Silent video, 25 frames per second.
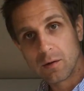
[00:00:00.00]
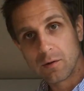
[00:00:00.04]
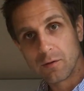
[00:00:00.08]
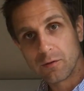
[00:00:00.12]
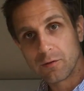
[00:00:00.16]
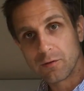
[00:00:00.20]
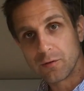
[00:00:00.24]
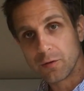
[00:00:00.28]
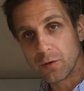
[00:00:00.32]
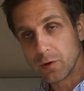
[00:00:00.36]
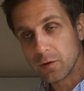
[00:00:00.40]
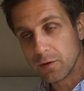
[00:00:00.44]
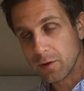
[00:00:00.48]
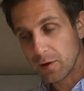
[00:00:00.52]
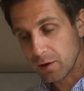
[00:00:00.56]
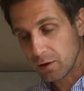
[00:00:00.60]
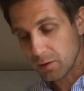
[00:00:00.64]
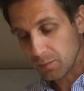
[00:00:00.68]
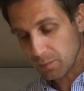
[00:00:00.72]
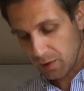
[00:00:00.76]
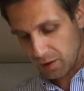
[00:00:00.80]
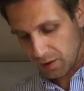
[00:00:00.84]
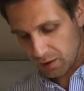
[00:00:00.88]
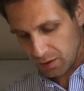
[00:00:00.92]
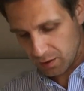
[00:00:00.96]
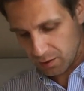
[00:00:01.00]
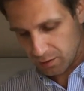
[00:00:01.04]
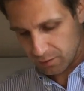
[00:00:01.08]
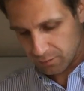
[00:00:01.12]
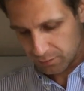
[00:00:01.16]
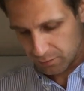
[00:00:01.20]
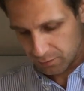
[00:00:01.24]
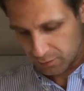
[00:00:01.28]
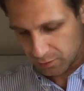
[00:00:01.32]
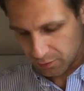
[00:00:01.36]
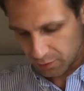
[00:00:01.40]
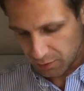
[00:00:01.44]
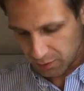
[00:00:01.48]
food that you might have.
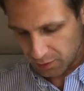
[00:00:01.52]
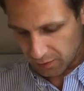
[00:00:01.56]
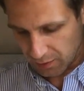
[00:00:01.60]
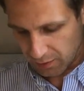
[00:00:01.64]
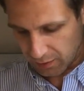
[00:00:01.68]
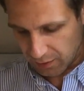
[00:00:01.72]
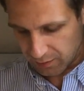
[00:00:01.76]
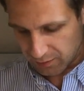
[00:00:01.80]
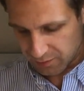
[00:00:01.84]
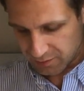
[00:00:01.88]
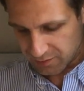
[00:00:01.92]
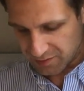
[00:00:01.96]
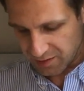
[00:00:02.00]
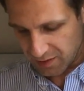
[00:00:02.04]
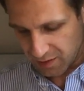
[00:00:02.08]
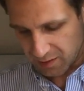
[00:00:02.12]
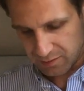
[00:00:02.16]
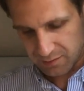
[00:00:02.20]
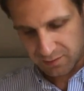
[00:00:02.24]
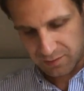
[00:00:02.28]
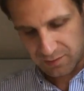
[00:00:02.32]
You got to let it set.